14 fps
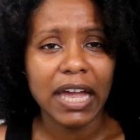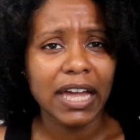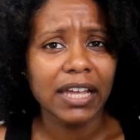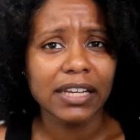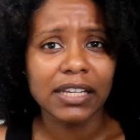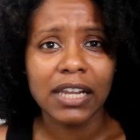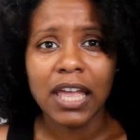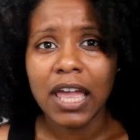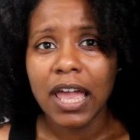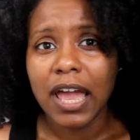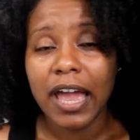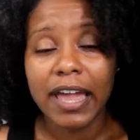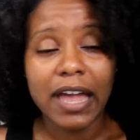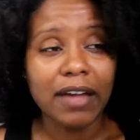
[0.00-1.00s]
and
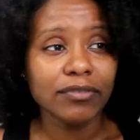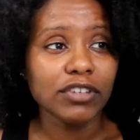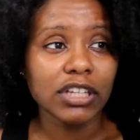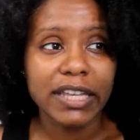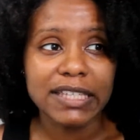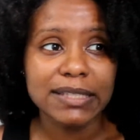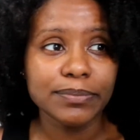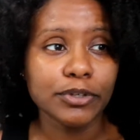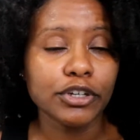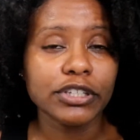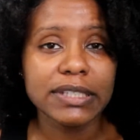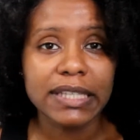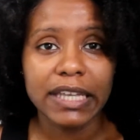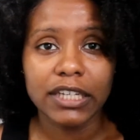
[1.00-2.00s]
I have not
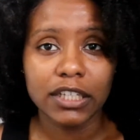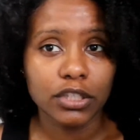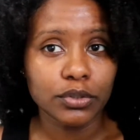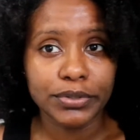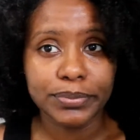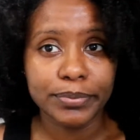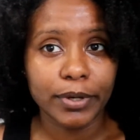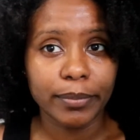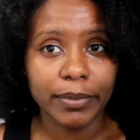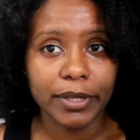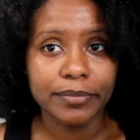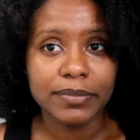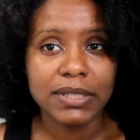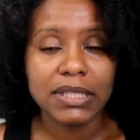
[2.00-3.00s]
experienced any of those
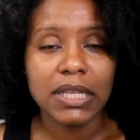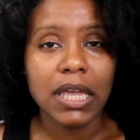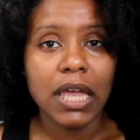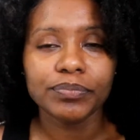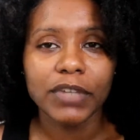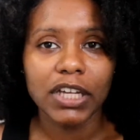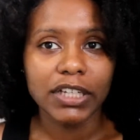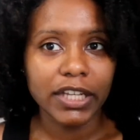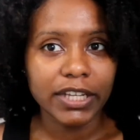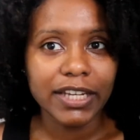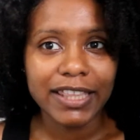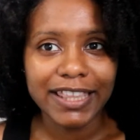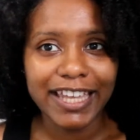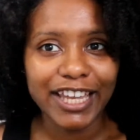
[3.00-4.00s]
problems.
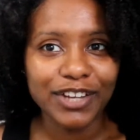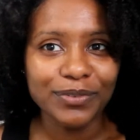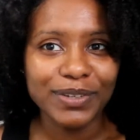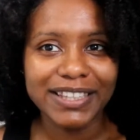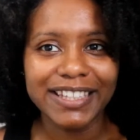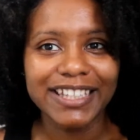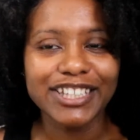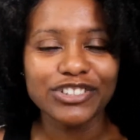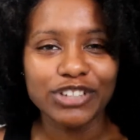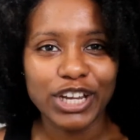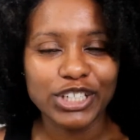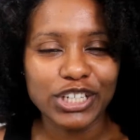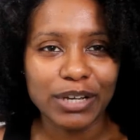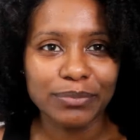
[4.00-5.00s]
Another thing with the
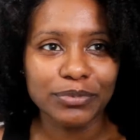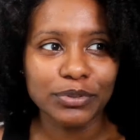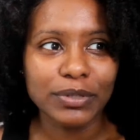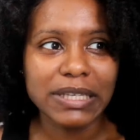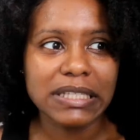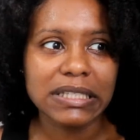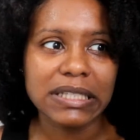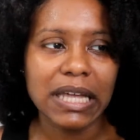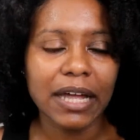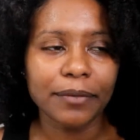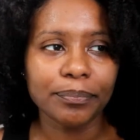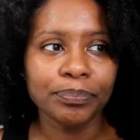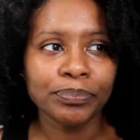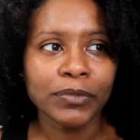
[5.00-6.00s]
dry shampoo is
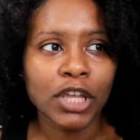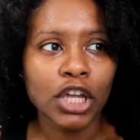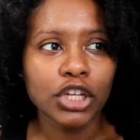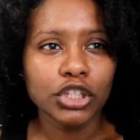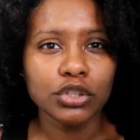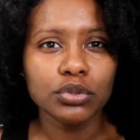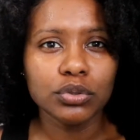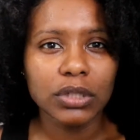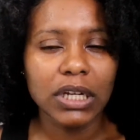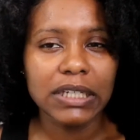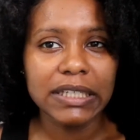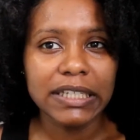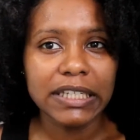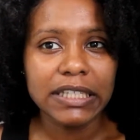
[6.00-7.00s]
that you do
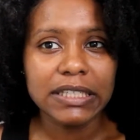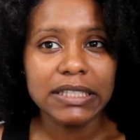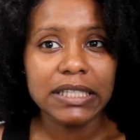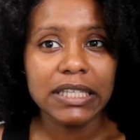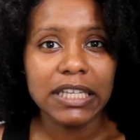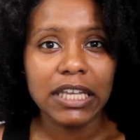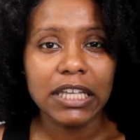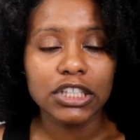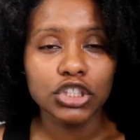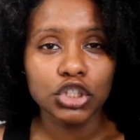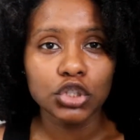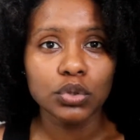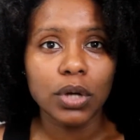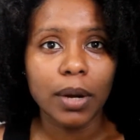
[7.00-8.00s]
not need
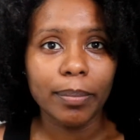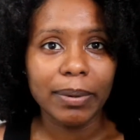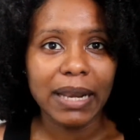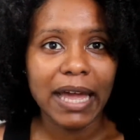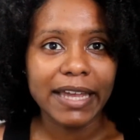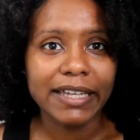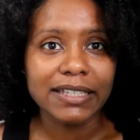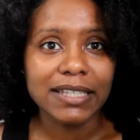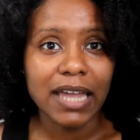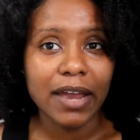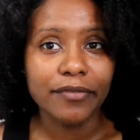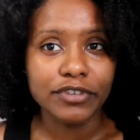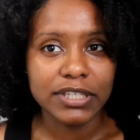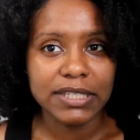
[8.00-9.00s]
to apply it
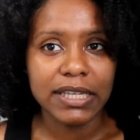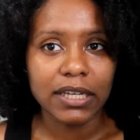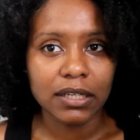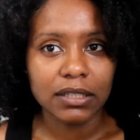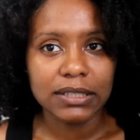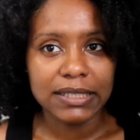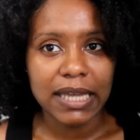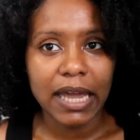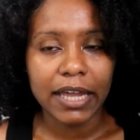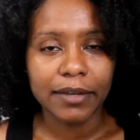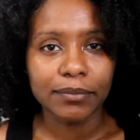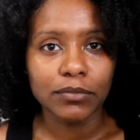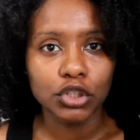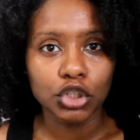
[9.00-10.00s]
every single
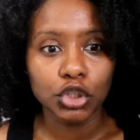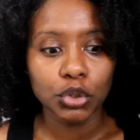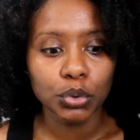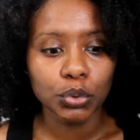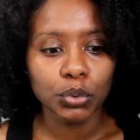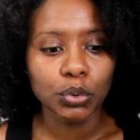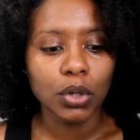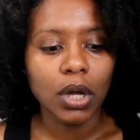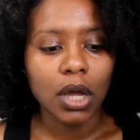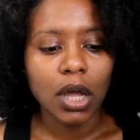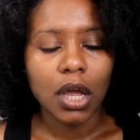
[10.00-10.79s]
time you